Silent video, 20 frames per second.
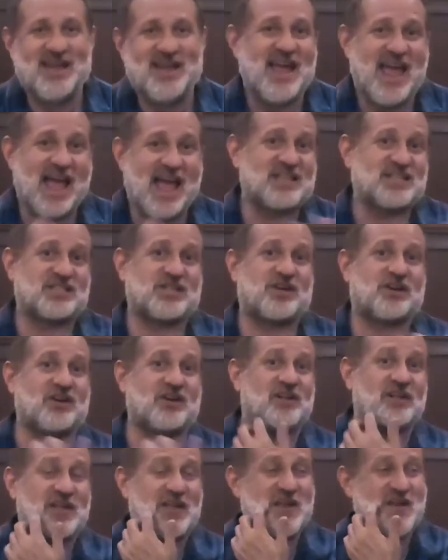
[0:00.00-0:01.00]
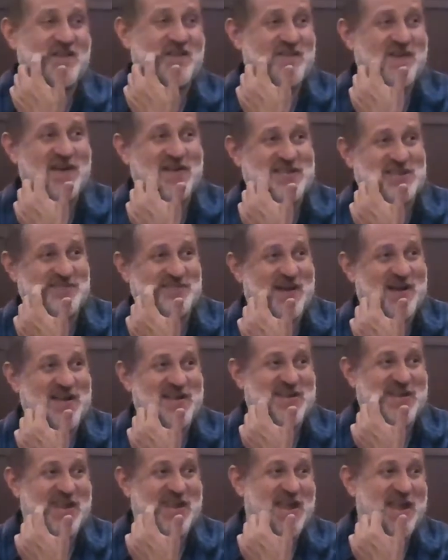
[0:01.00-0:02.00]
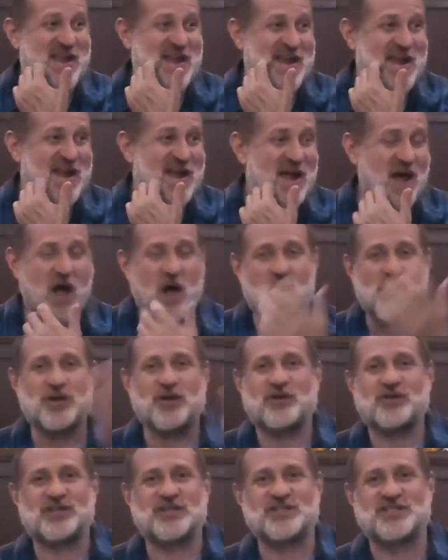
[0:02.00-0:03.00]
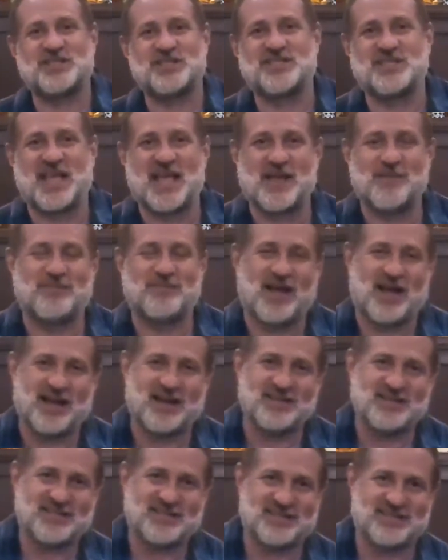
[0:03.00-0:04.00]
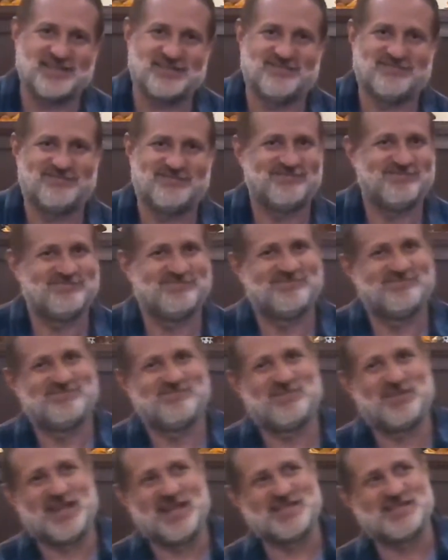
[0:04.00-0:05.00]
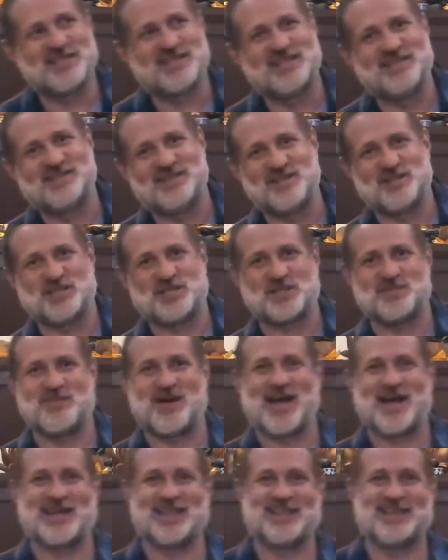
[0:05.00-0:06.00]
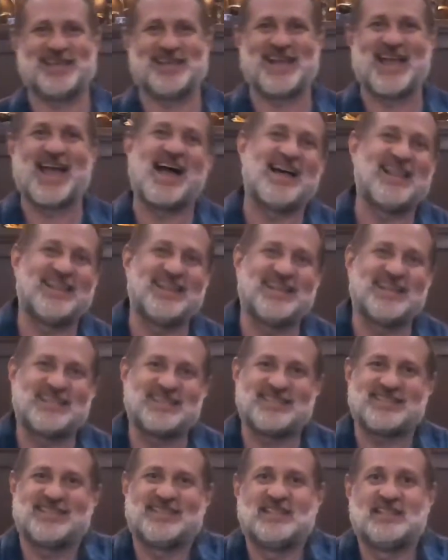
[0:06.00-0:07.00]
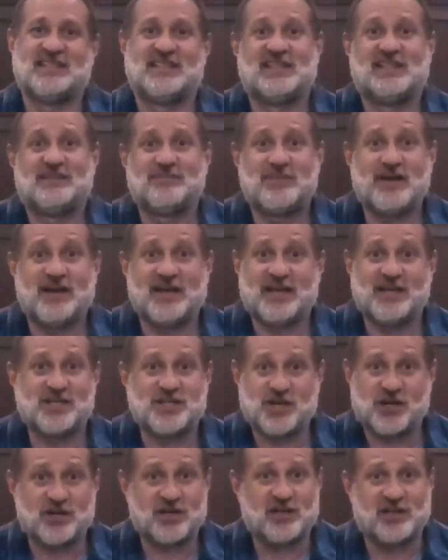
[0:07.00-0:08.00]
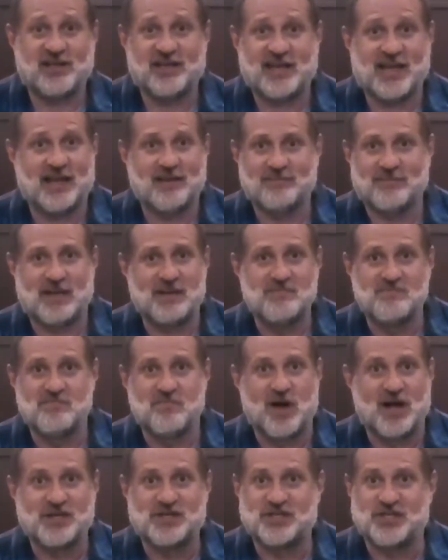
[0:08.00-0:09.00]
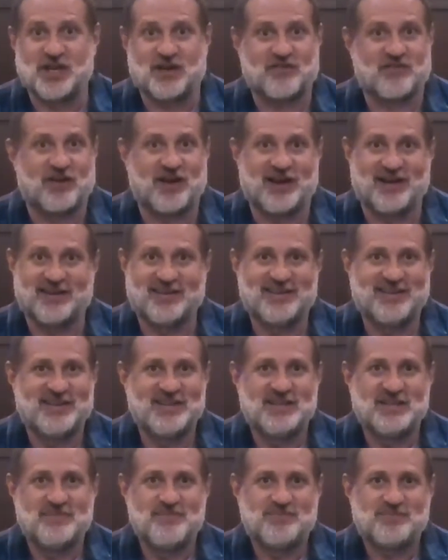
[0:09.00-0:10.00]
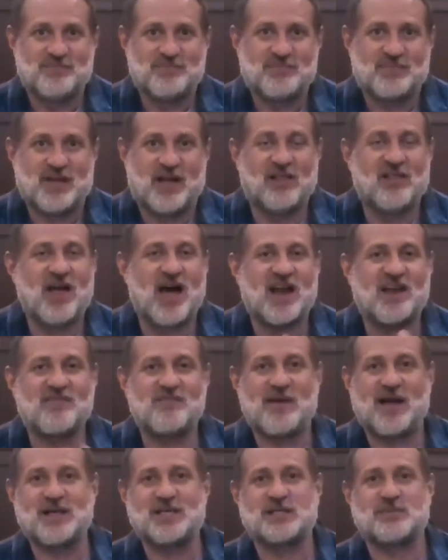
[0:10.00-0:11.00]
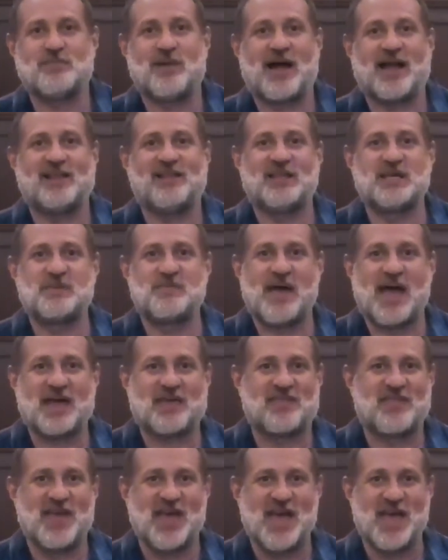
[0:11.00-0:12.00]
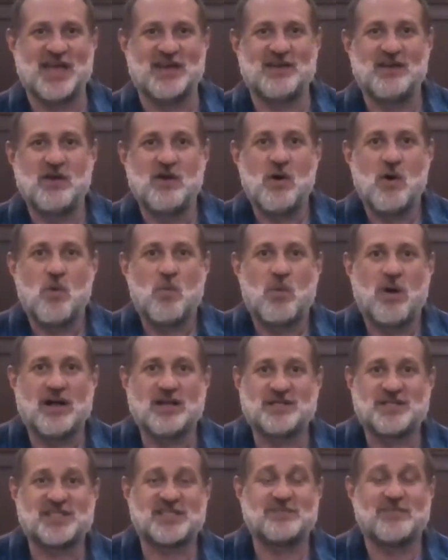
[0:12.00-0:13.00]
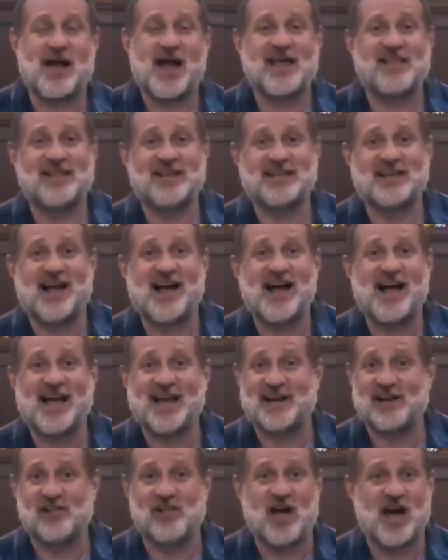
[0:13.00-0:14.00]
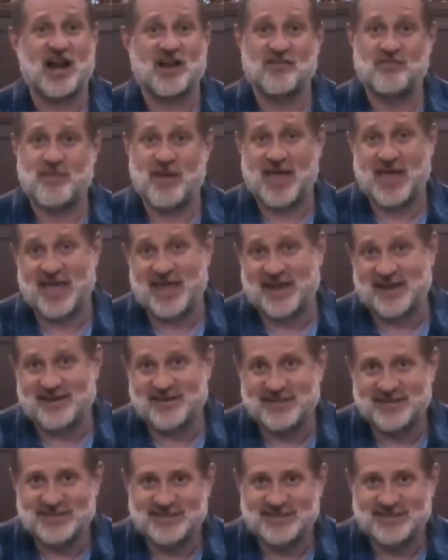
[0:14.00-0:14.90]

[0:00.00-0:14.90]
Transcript: Externally, your friends might say, oh, you're just the same nice and pleasant and smiling Alex. But internally, I'm much different. A lot of my smiling back then was smiling to hide a lot of pain.